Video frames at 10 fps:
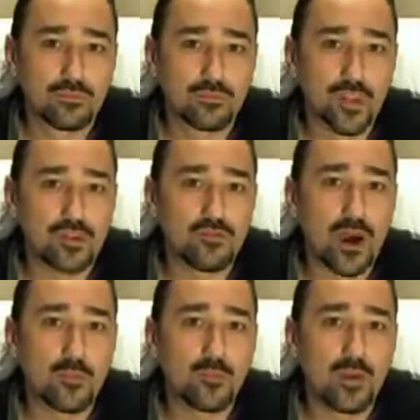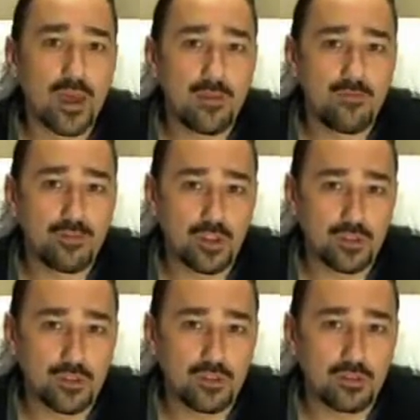They dropped
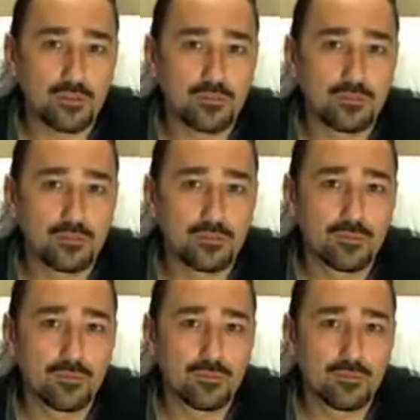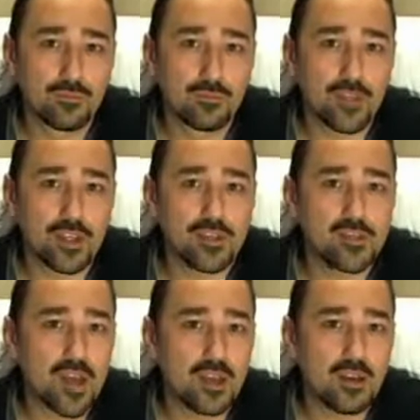pamphlets. They
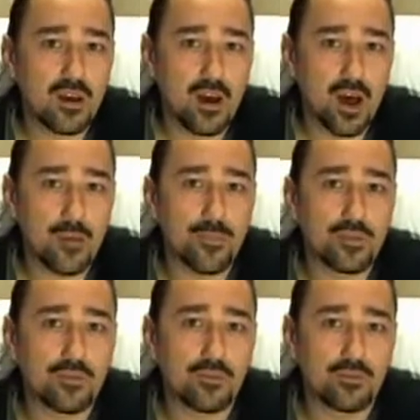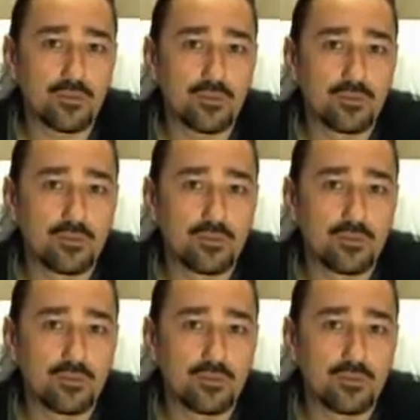sent in operatives.